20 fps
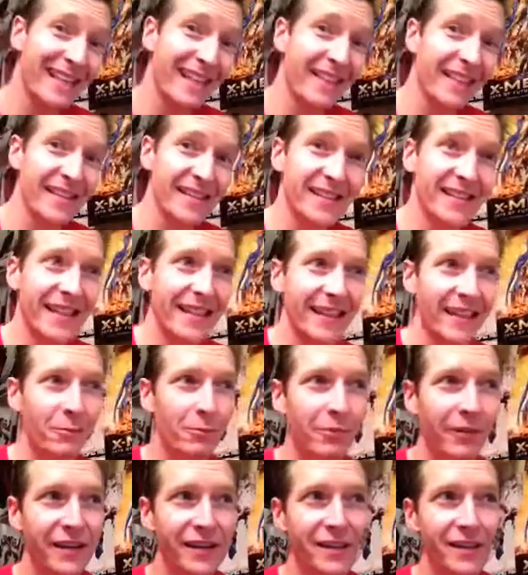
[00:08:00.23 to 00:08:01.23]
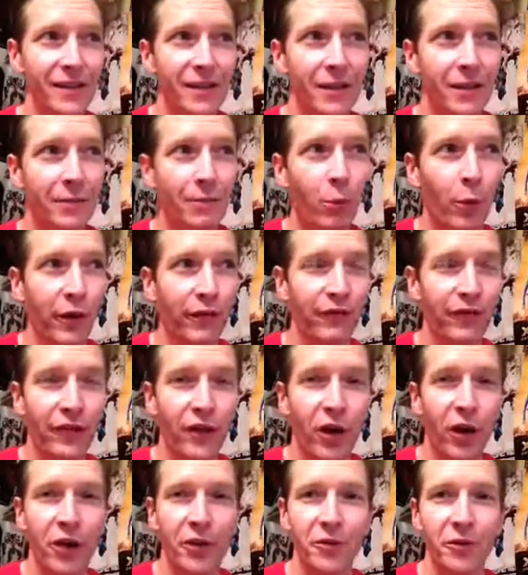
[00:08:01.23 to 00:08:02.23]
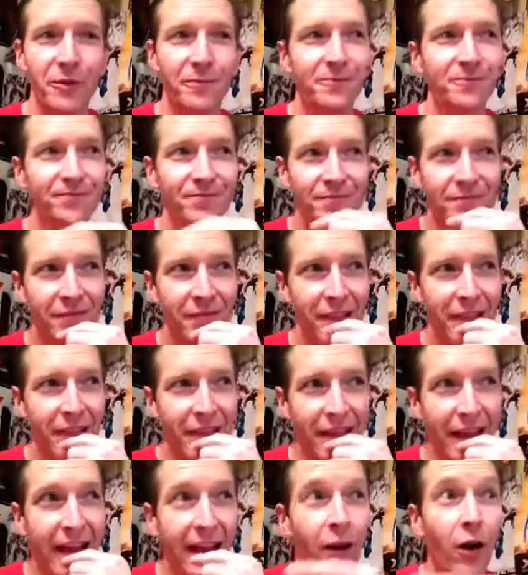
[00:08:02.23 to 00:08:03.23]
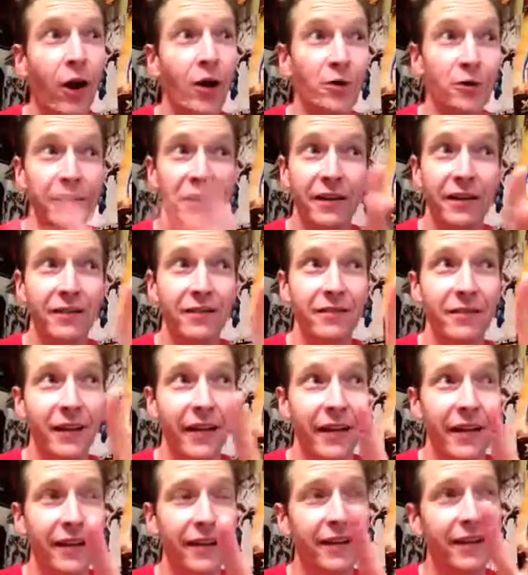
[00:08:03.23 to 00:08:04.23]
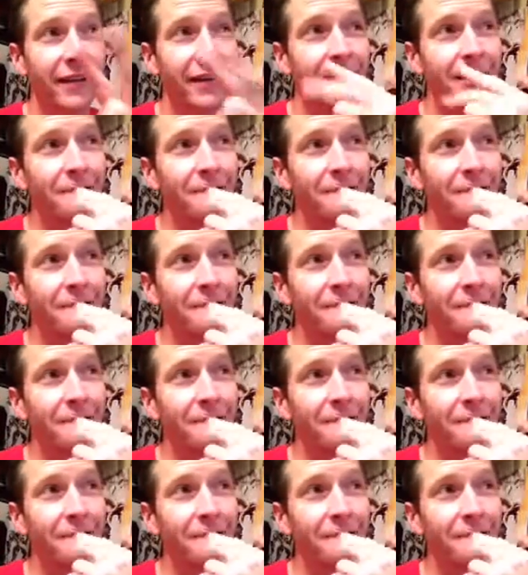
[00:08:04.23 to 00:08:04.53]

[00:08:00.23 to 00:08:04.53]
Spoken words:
in this thing. He plays the boyfriend to Audrey. And Audrey and